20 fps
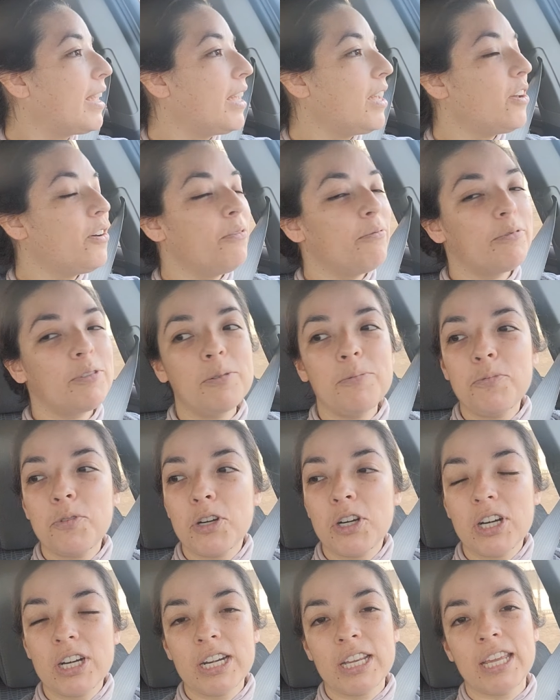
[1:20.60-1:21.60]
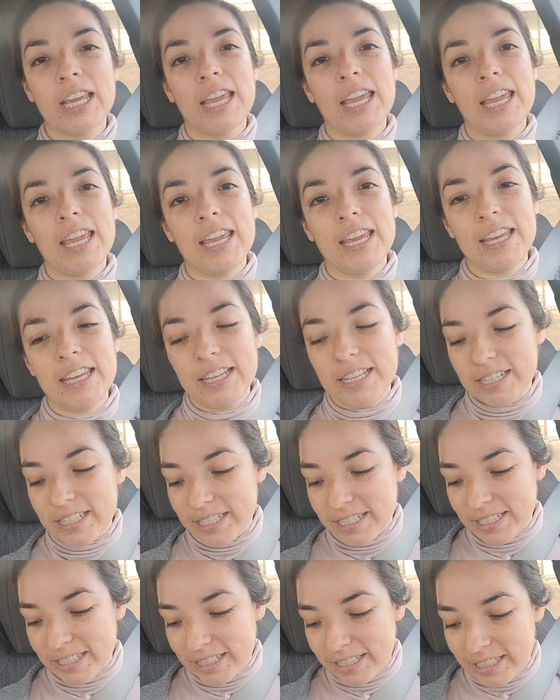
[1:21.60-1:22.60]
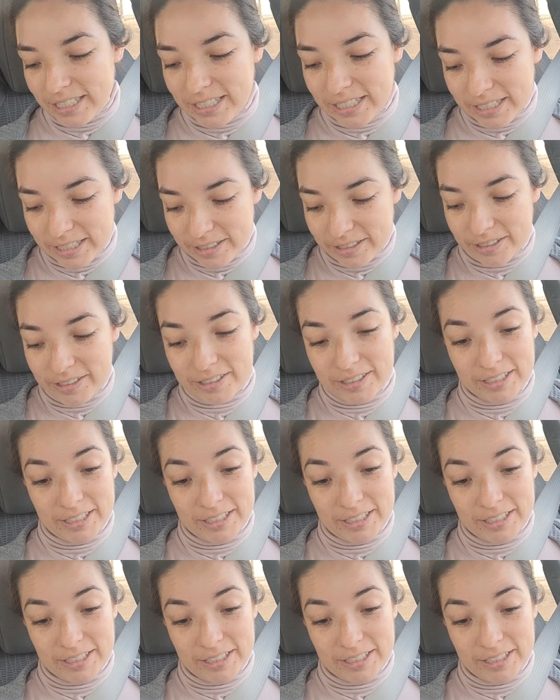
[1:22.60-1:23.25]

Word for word: I get home from work and